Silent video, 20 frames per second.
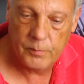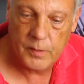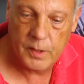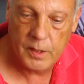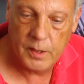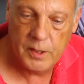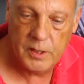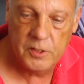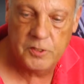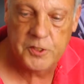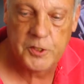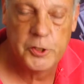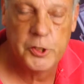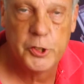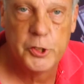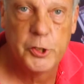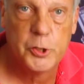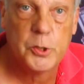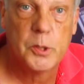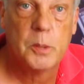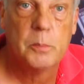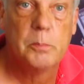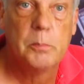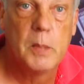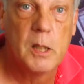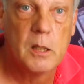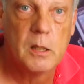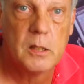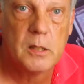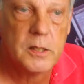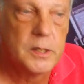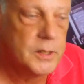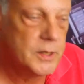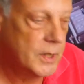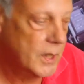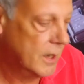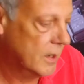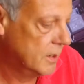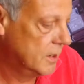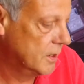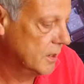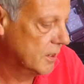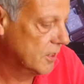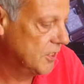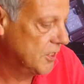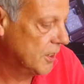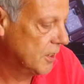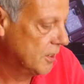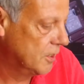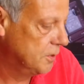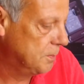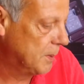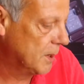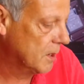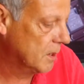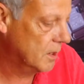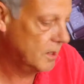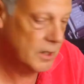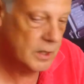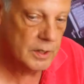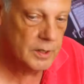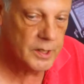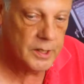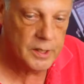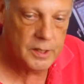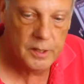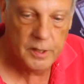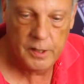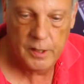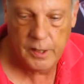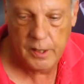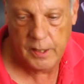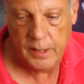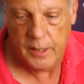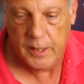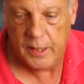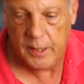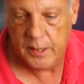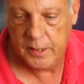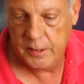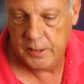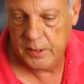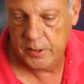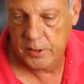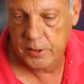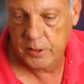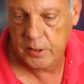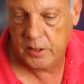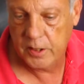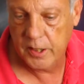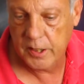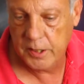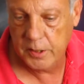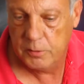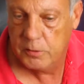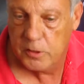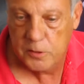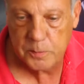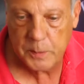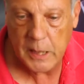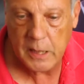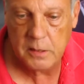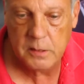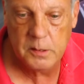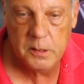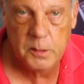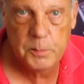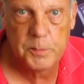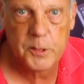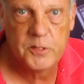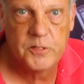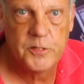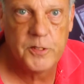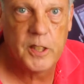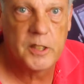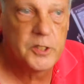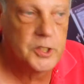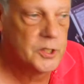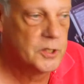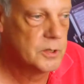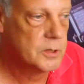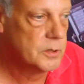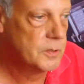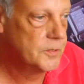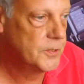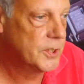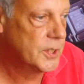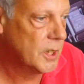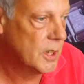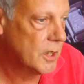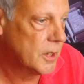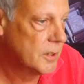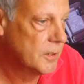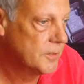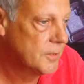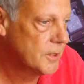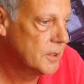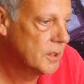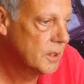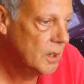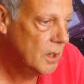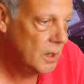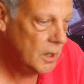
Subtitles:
Eastern Shore, Maryland, down in the Salisbury area, and it looked like he was probably a professional photographer.